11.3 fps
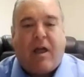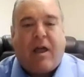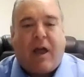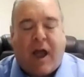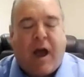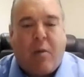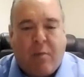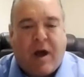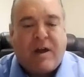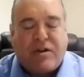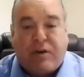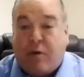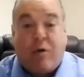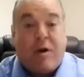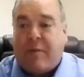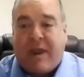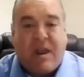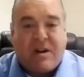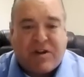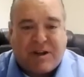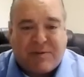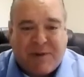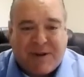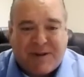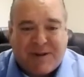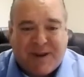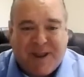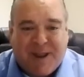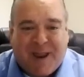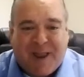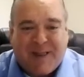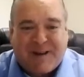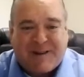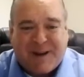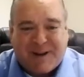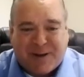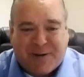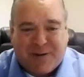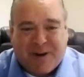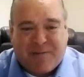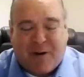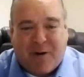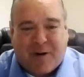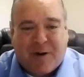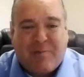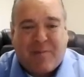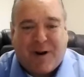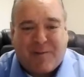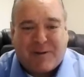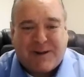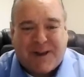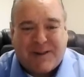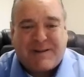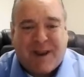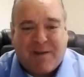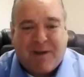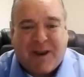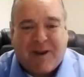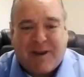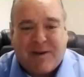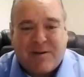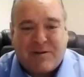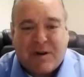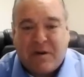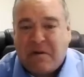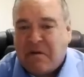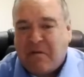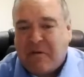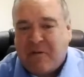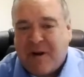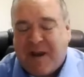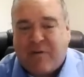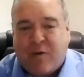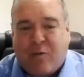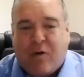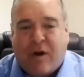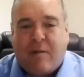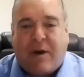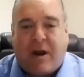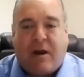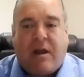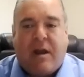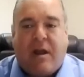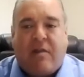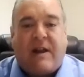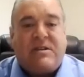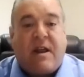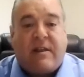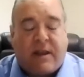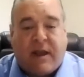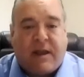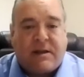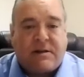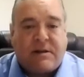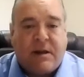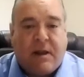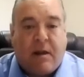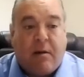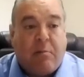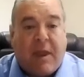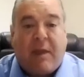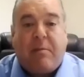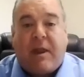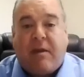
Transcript: how much. There wouldn't be adjustments in the sales grid if all comparables had the same ADUs. We wouldn't have to worry about it. That's not the case. Maybe